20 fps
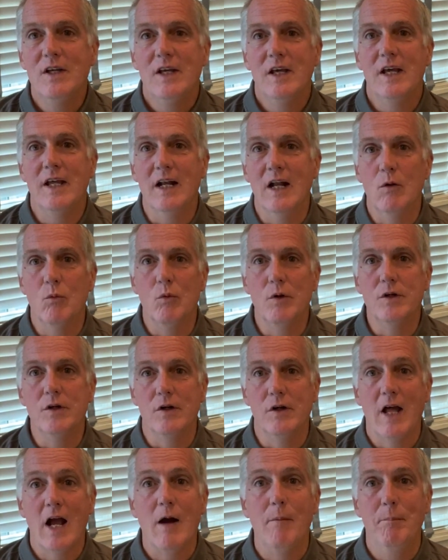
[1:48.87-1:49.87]
and I
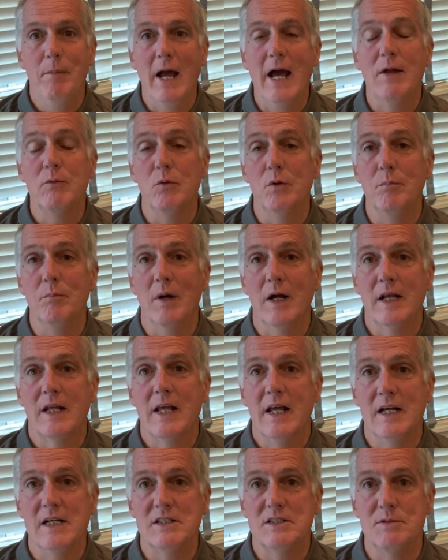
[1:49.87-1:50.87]
wondered how bad would my
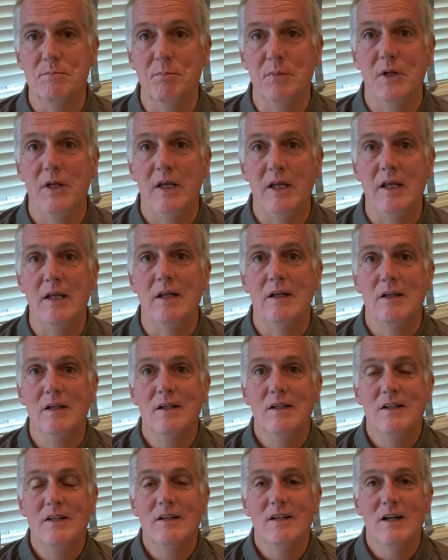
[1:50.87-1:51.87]
case be?
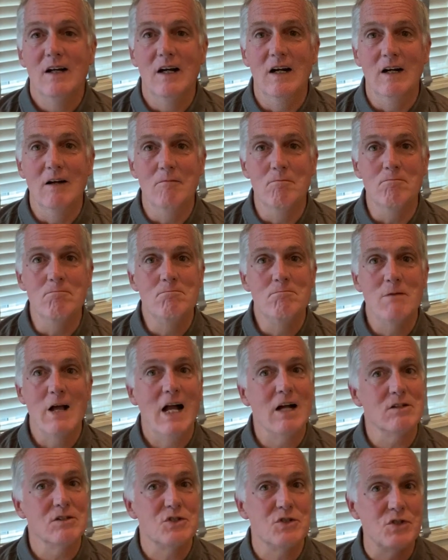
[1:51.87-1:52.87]
Um,
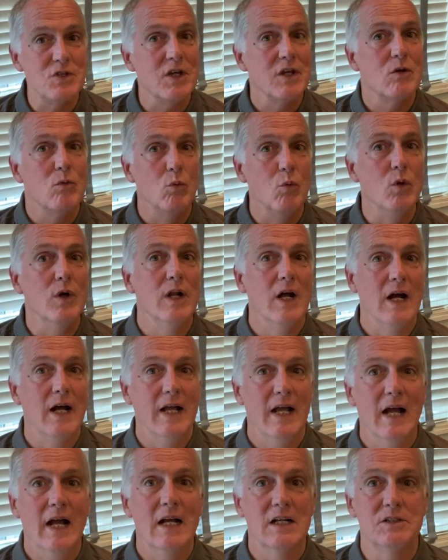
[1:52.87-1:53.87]
how sick would I
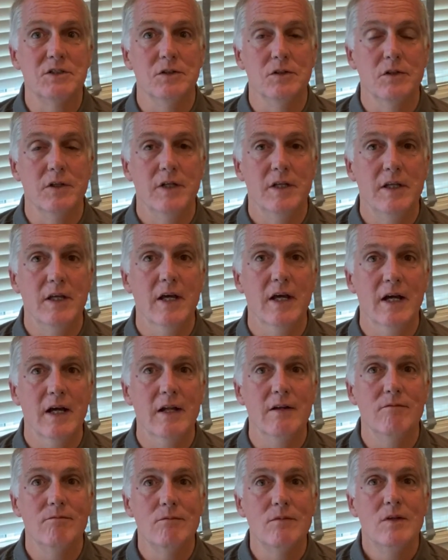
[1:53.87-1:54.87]
actually
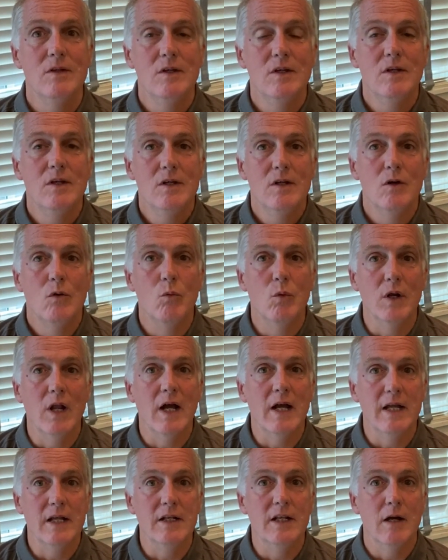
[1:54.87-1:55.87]
get? would
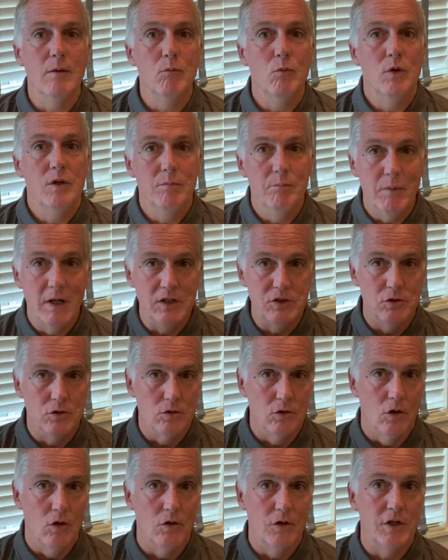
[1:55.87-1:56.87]
I end up with major
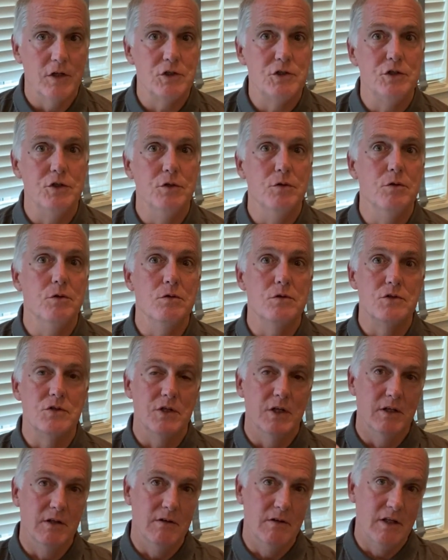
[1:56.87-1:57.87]
lung issues
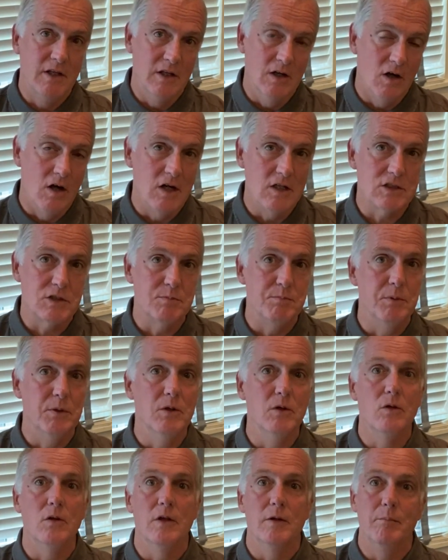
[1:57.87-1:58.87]
and in a
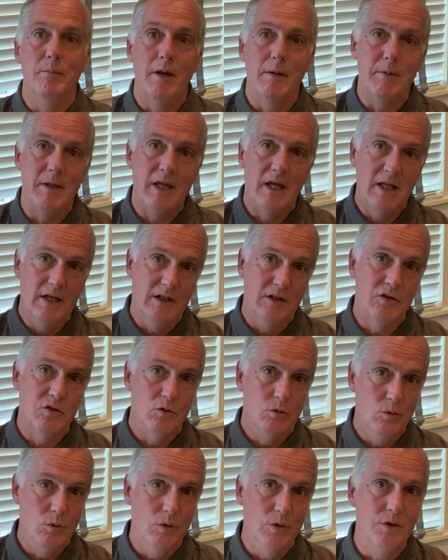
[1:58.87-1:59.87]
hospital and maybe headed
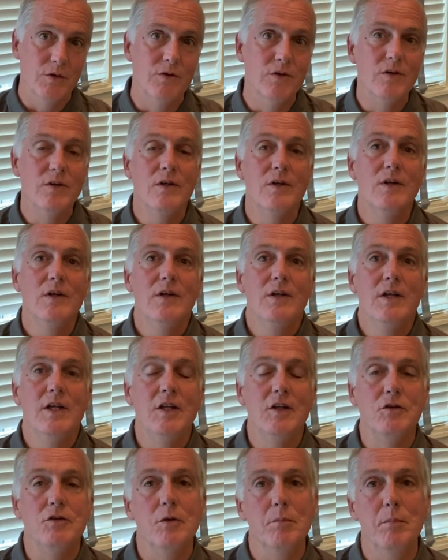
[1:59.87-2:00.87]
toward
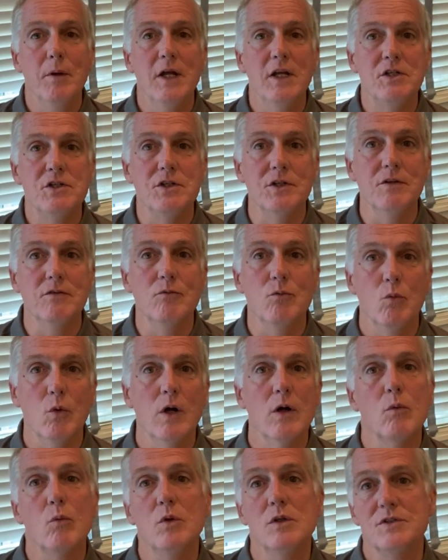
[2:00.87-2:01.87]
intubation?
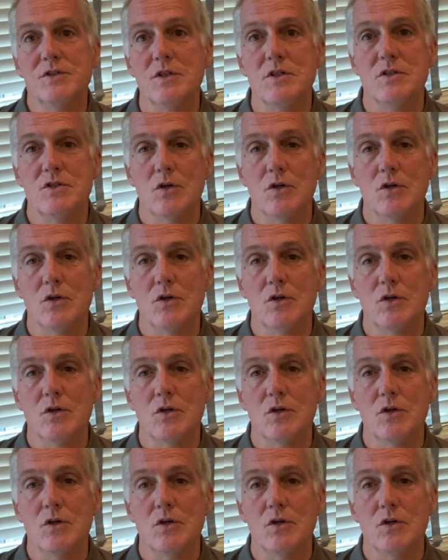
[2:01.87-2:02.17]
Where was this